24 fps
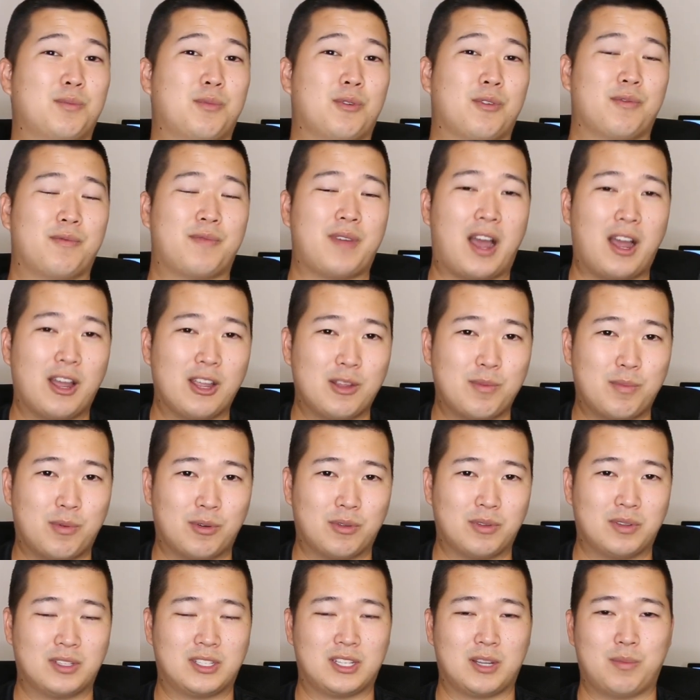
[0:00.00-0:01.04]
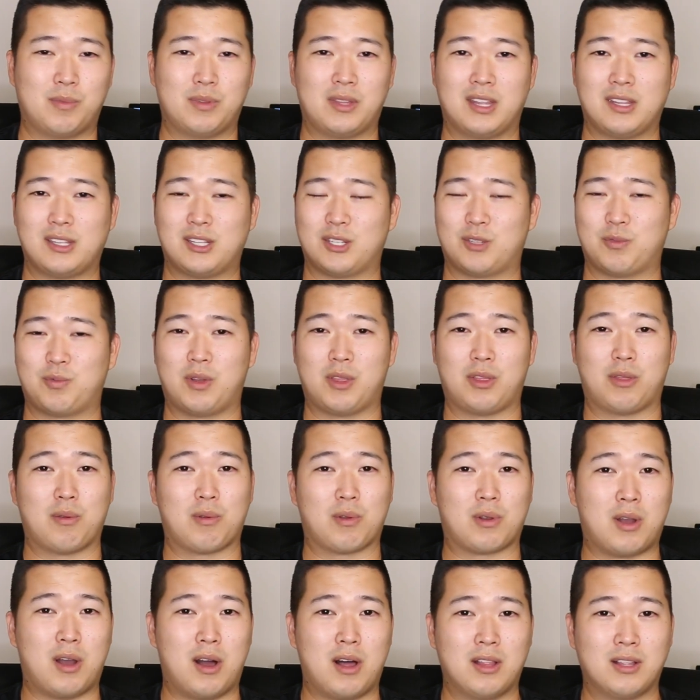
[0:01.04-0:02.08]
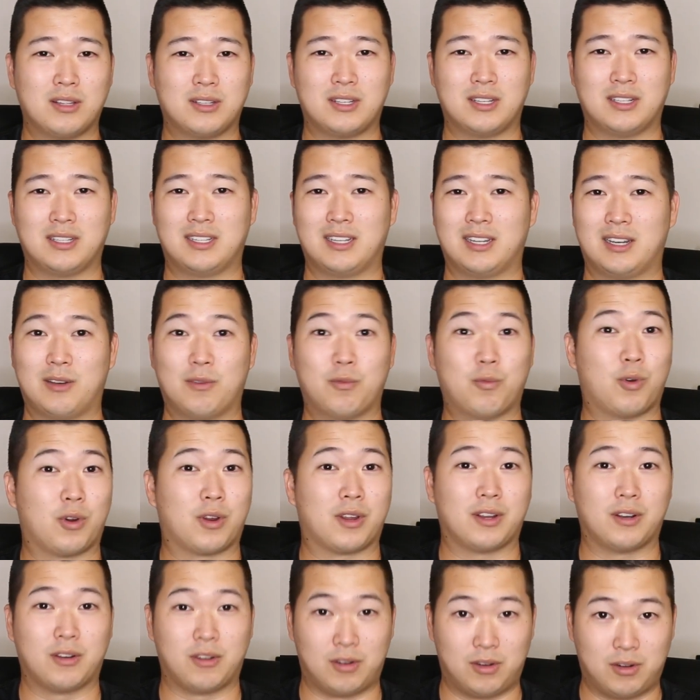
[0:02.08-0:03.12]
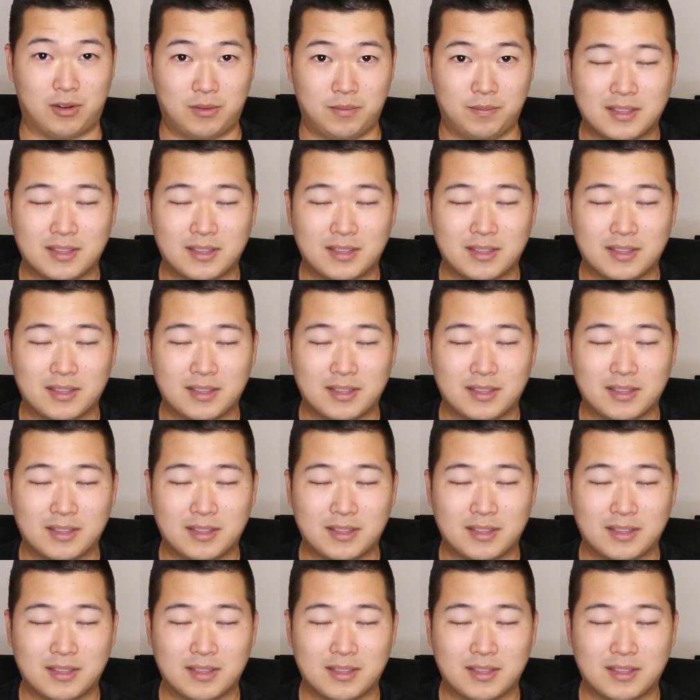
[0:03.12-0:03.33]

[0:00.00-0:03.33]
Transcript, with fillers: more valuable than someone that just went through college and didn't work at all.